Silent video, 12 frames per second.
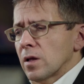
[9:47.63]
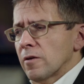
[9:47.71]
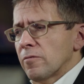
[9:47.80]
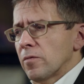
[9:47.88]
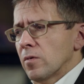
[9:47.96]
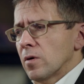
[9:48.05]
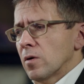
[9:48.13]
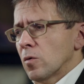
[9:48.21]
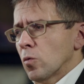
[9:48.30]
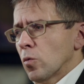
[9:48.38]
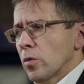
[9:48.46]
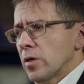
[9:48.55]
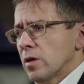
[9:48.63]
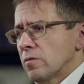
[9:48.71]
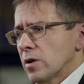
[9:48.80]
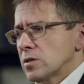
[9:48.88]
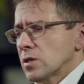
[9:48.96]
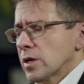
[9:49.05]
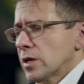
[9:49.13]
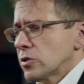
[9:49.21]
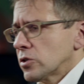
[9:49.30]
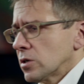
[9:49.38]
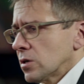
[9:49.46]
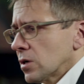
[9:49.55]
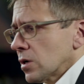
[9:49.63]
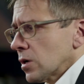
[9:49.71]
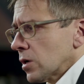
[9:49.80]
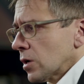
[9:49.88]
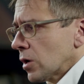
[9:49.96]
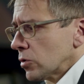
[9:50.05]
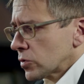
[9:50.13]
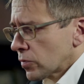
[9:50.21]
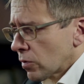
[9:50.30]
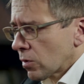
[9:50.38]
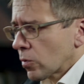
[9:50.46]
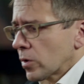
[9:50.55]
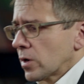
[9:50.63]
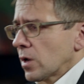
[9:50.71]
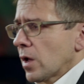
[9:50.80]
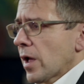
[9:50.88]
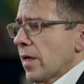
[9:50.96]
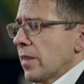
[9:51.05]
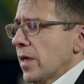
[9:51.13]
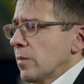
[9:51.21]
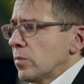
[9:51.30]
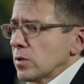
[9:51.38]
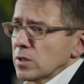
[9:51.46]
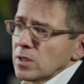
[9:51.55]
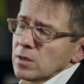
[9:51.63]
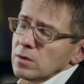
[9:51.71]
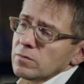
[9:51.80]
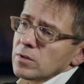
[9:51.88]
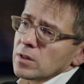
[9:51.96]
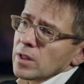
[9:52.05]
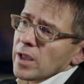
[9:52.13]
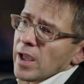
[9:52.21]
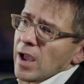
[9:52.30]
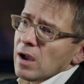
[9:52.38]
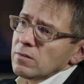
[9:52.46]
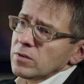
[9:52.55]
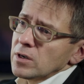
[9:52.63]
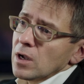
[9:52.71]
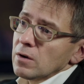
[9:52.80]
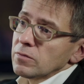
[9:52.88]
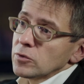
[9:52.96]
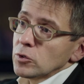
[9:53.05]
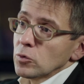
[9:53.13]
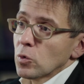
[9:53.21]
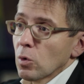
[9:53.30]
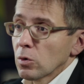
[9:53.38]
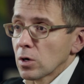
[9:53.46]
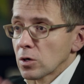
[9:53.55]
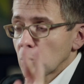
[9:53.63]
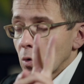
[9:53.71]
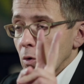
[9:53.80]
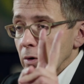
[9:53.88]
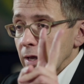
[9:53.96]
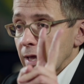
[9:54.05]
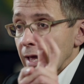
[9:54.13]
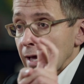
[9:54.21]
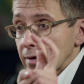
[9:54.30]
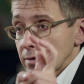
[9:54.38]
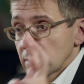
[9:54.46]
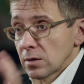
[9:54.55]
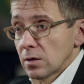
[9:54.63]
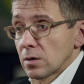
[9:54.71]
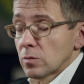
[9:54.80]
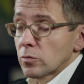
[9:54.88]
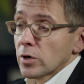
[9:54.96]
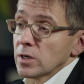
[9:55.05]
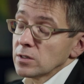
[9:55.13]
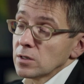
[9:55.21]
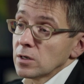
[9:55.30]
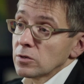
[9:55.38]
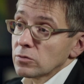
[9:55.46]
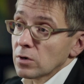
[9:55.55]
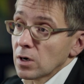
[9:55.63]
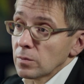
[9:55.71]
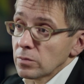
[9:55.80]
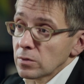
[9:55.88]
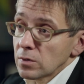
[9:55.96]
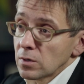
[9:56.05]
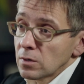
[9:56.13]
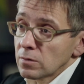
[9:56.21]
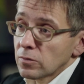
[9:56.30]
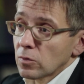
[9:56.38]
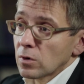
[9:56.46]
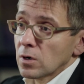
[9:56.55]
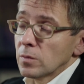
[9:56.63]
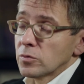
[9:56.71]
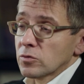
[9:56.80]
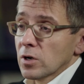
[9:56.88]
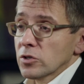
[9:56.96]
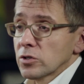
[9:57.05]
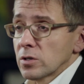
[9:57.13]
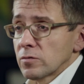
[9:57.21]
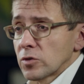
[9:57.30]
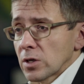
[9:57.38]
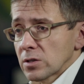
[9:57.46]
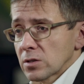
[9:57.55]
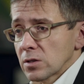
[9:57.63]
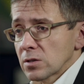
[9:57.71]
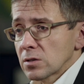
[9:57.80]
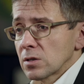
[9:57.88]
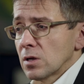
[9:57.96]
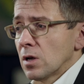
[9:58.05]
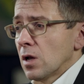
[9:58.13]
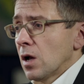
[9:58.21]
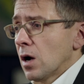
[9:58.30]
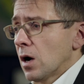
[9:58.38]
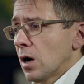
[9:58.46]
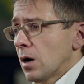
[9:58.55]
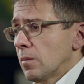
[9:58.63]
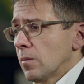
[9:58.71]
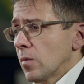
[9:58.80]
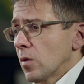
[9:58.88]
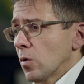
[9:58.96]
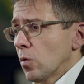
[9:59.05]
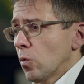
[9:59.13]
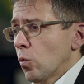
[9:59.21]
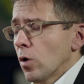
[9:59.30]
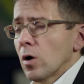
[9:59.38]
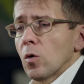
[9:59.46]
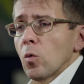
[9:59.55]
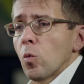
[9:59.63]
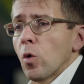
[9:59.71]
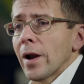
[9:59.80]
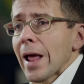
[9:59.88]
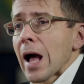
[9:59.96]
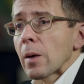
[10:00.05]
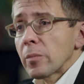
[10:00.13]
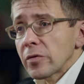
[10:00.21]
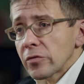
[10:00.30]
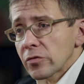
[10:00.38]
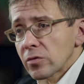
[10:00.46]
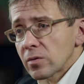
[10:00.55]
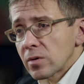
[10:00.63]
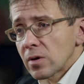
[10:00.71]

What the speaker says: If the investigation goes forward and they believe that they have enough to, quote unquote, get President Trump for obstruction of justice, What happens?